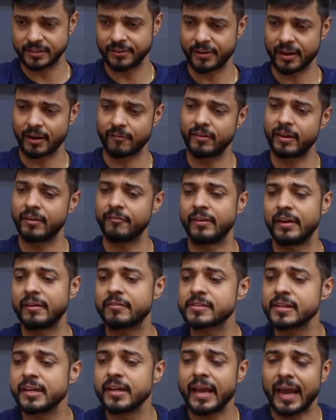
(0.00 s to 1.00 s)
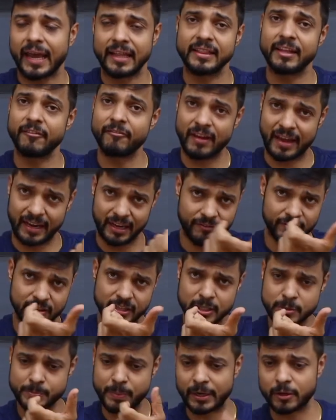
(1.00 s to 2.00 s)
traveling waves, and they vary with
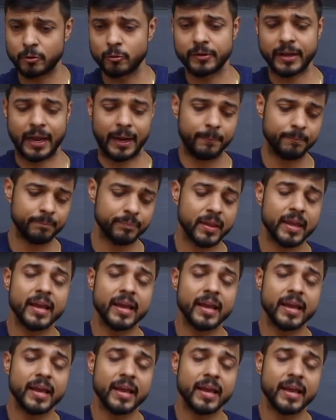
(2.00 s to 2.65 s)
respect to time.